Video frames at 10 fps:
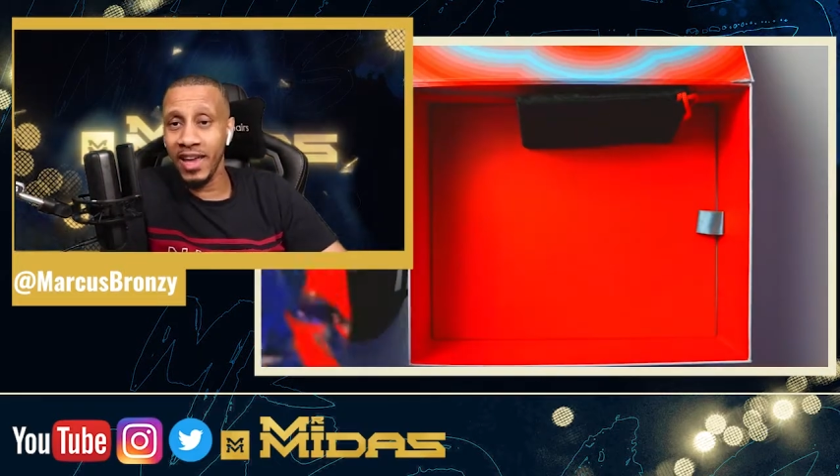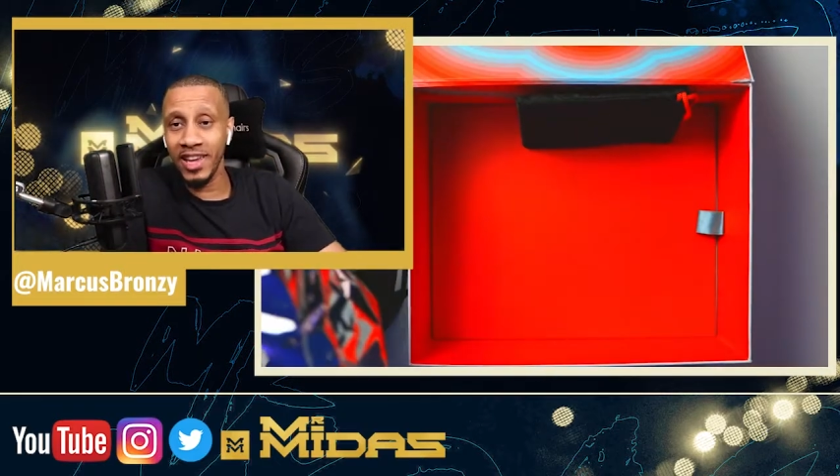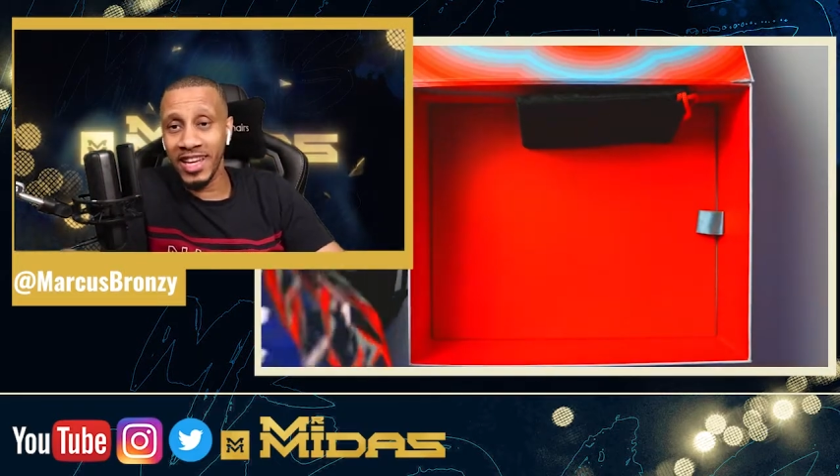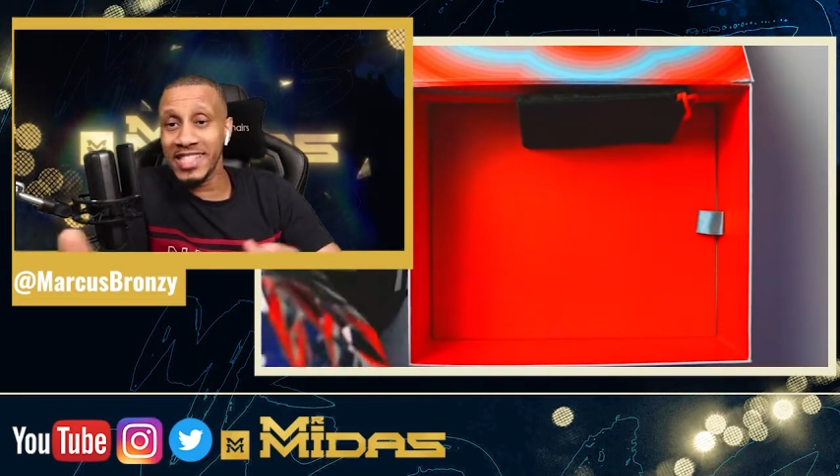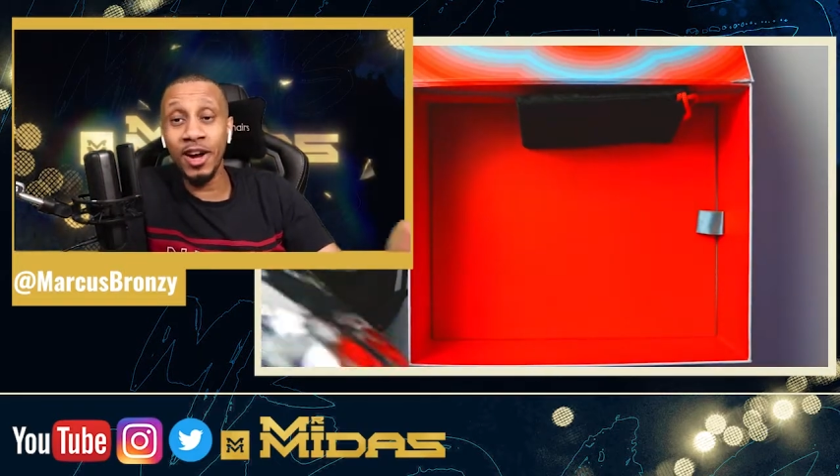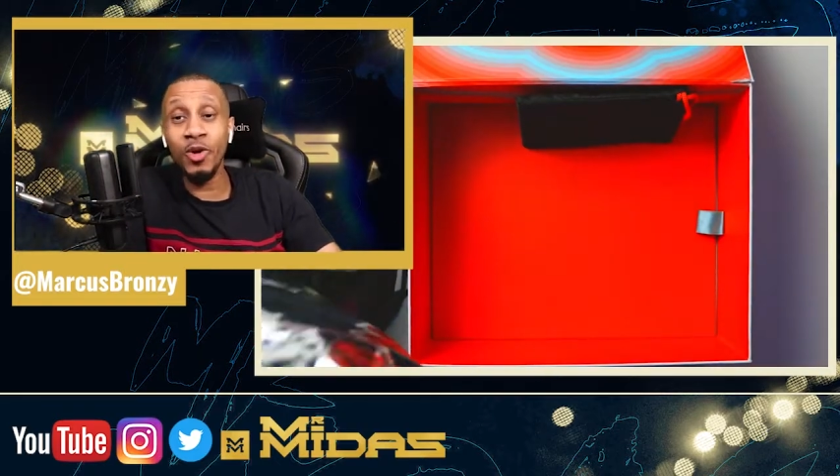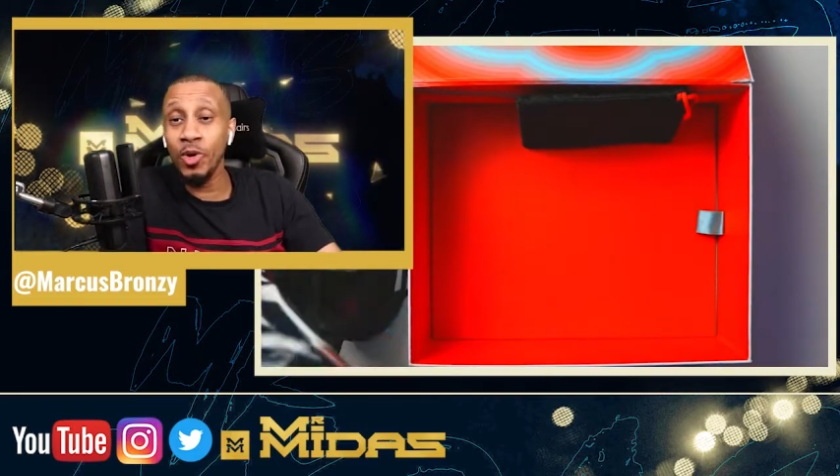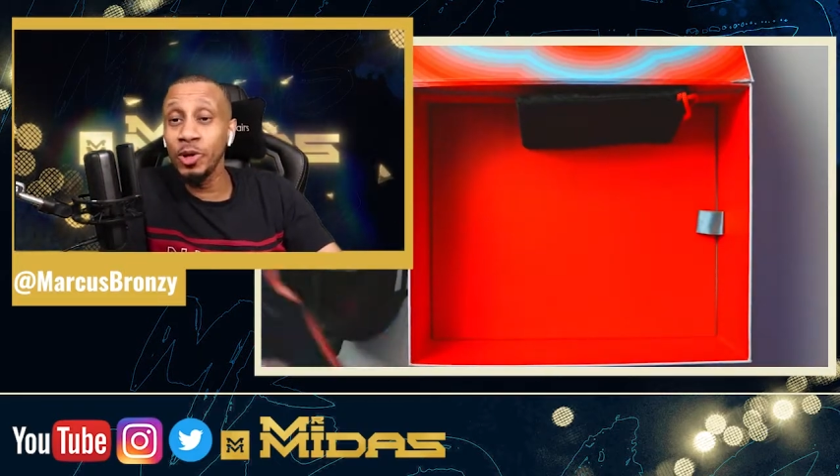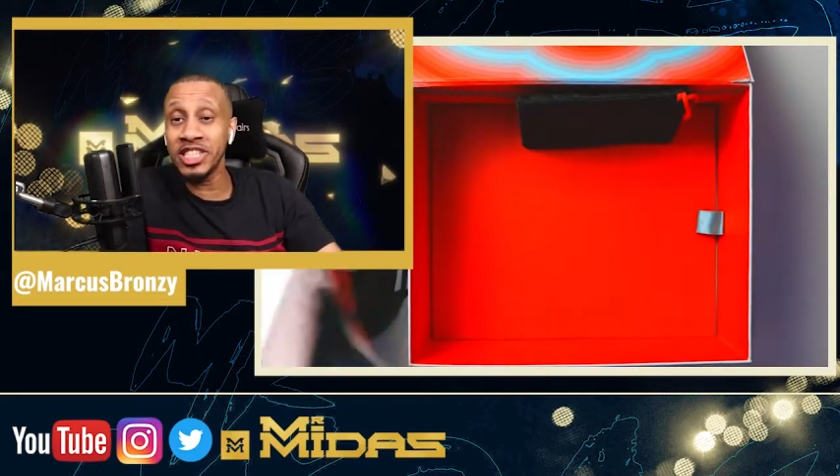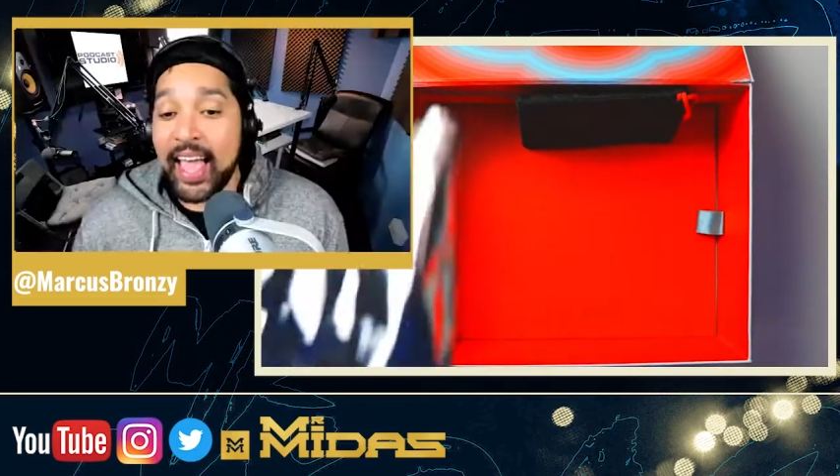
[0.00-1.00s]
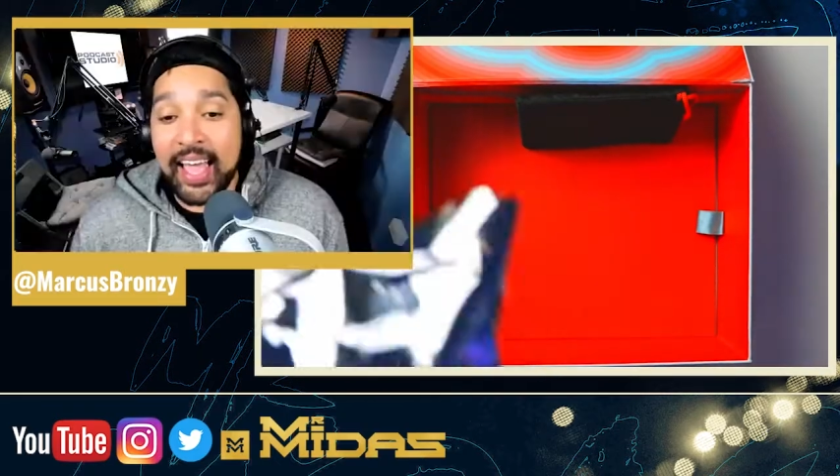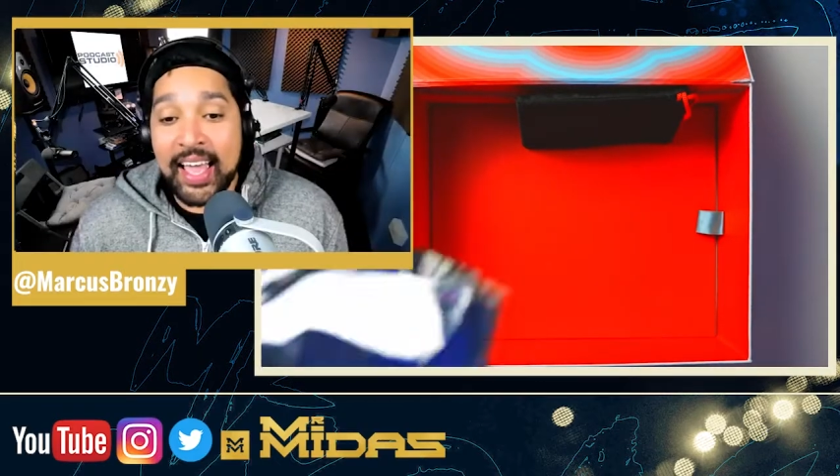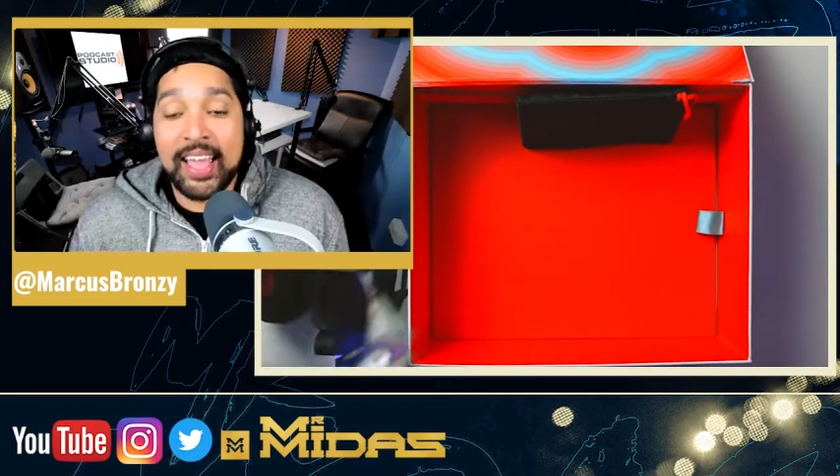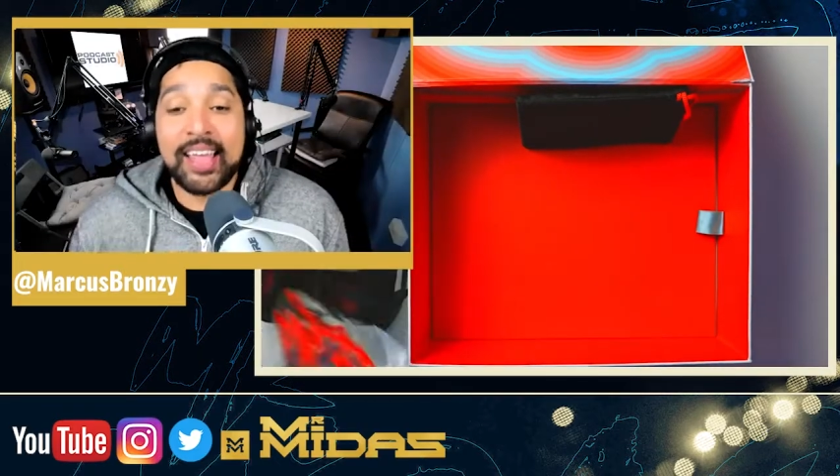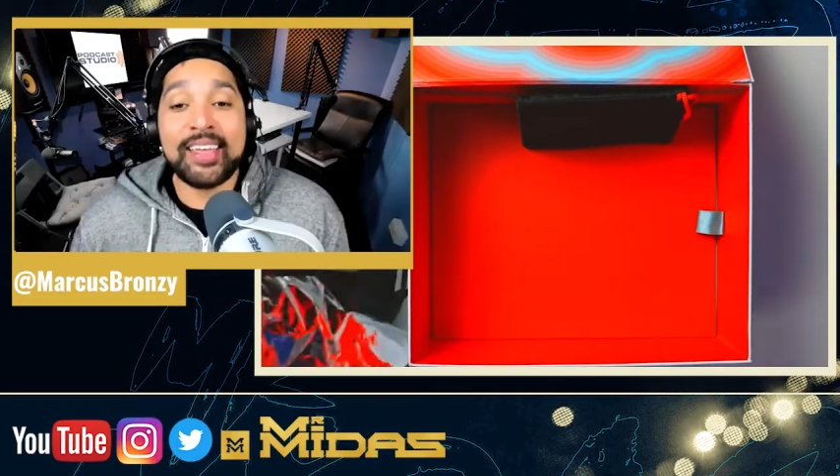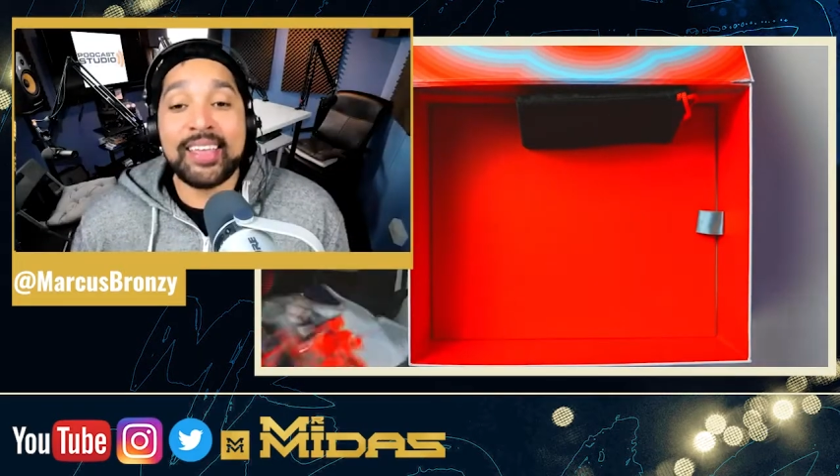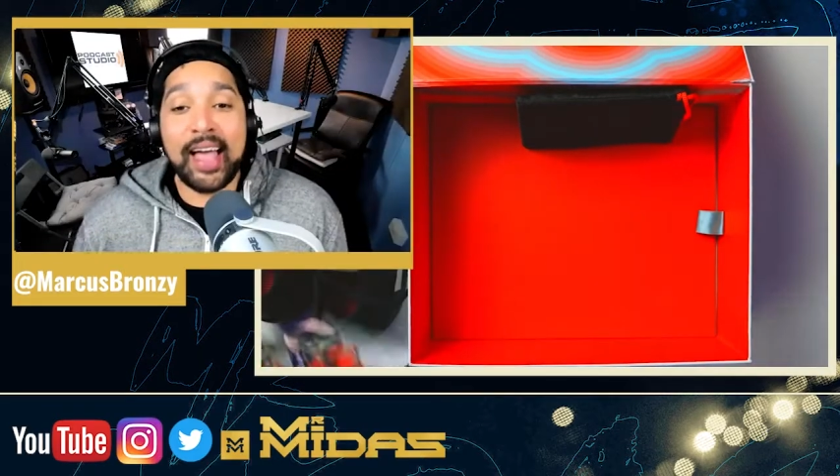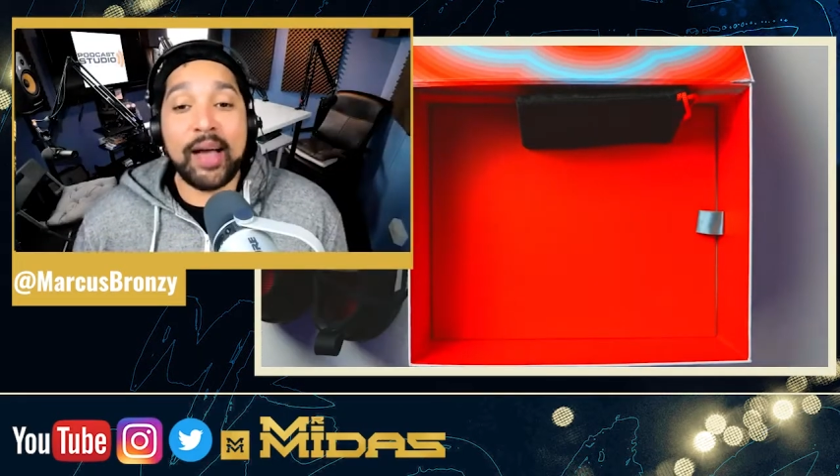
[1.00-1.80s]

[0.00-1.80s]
You can say cool shit if you want to say